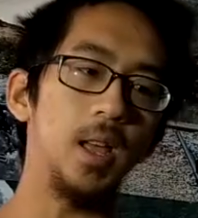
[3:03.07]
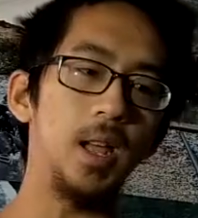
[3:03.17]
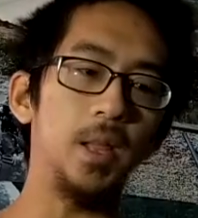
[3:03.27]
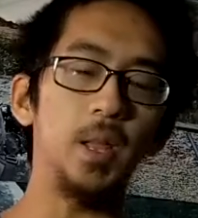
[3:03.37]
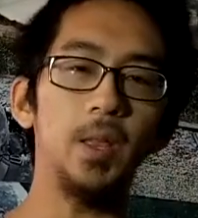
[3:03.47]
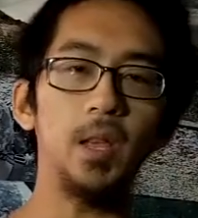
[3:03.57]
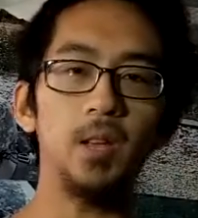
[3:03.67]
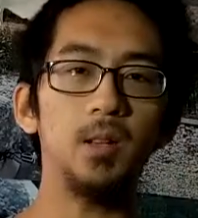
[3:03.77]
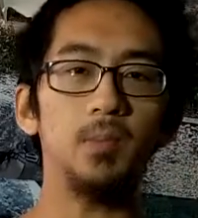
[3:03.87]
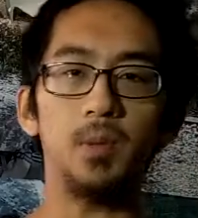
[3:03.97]
And then they
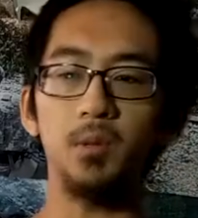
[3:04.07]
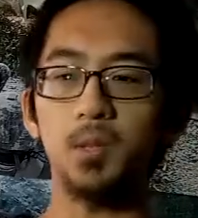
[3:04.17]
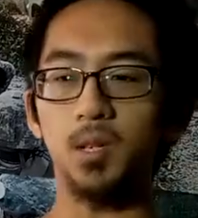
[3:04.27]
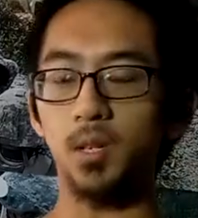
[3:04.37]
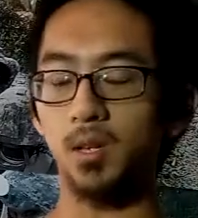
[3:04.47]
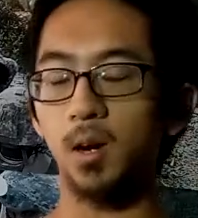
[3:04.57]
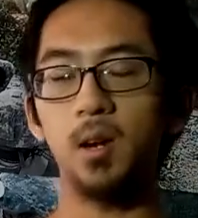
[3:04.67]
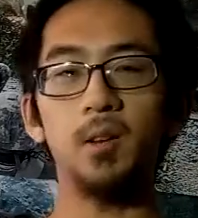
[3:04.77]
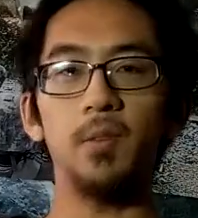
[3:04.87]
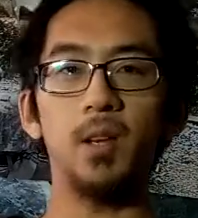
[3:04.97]
end up using a
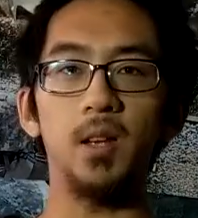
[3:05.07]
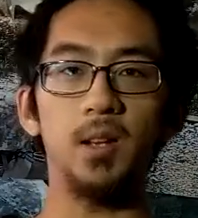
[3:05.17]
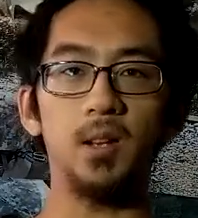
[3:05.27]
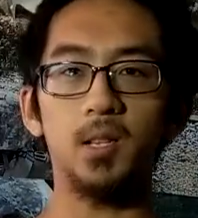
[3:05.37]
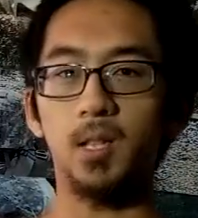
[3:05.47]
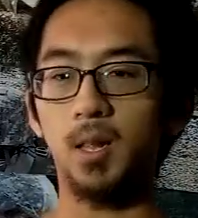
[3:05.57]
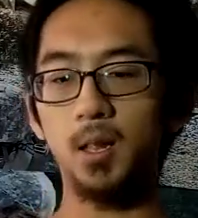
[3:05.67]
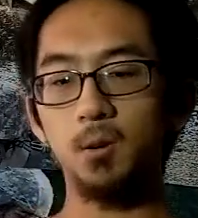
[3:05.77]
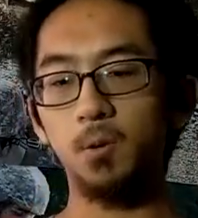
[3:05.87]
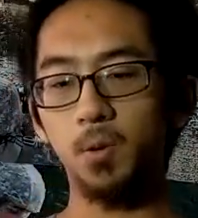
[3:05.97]
ton of it, because they
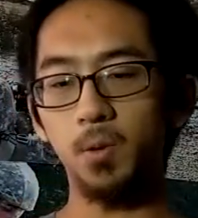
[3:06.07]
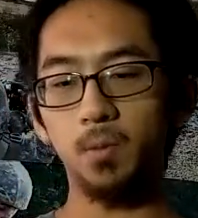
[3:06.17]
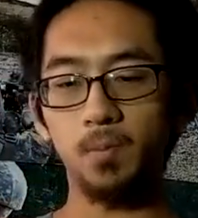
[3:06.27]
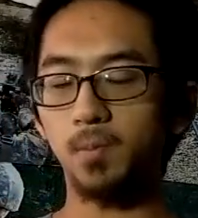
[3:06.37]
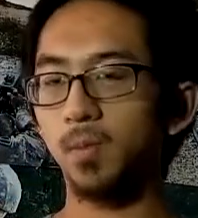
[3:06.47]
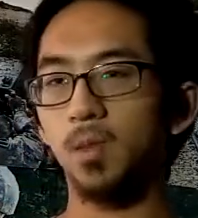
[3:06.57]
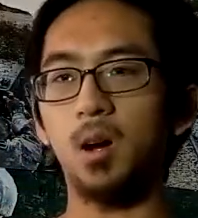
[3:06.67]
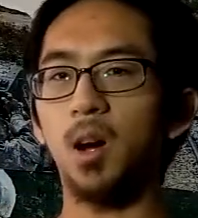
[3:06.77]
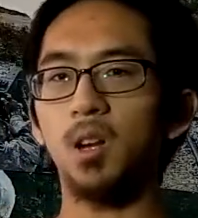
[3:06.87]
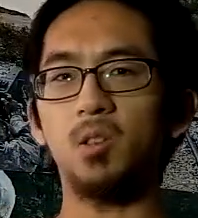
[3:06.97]
show the
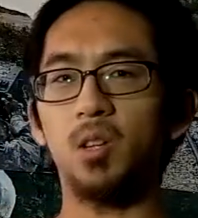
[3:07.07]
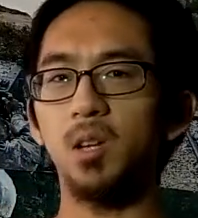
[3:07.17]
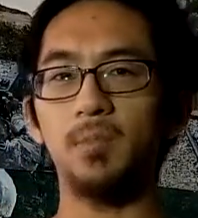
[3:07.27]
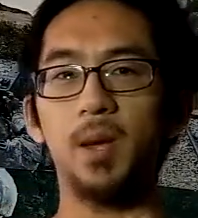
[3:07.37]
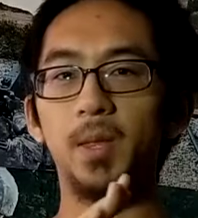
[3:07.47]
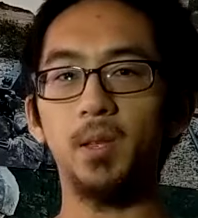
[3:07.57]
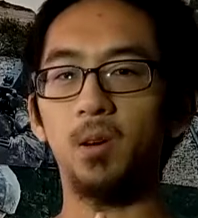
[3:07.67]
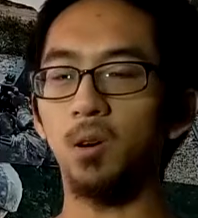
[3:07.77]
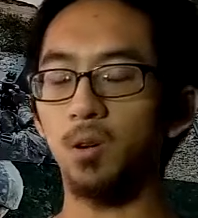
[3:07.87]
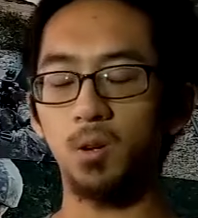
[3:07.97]
audio clip, that
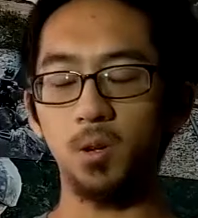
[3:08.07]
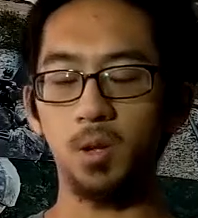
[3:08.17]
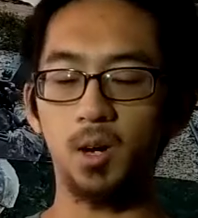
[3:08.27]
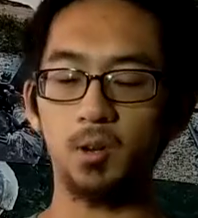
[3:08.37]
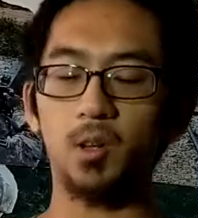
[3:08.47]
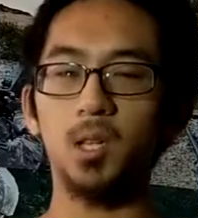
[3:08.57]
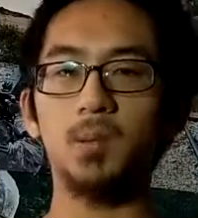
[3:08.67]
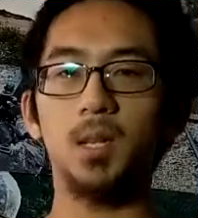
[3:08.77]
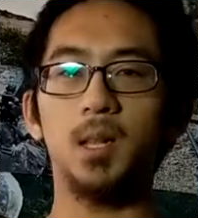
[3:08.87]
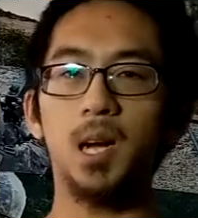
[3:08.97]
all the audio
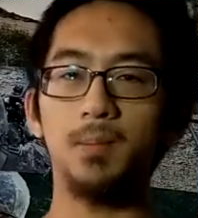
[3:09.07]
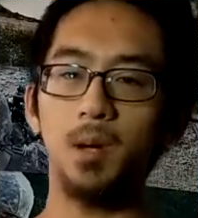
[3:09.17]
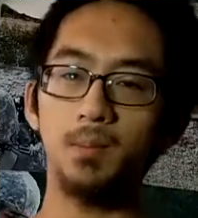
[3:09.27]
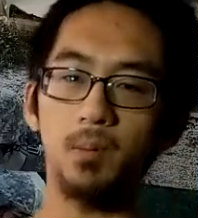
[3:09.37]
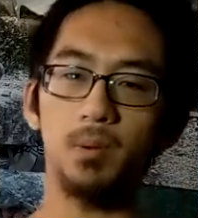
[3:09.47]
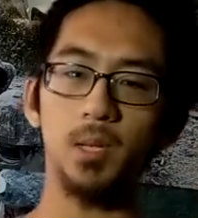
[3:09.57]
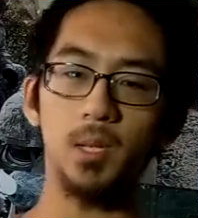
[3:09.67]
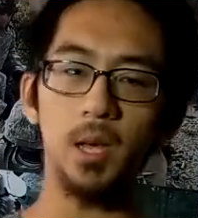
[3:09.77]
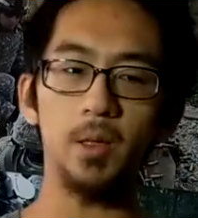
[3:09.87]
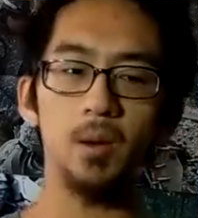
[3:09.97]
clips they chop up and put
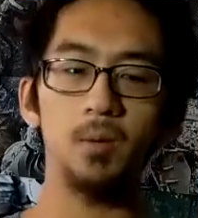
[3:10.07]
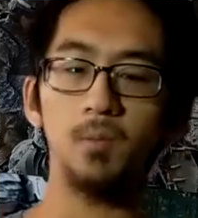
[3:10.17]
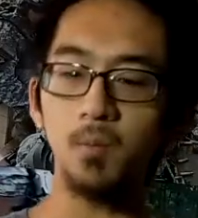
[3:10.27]
together.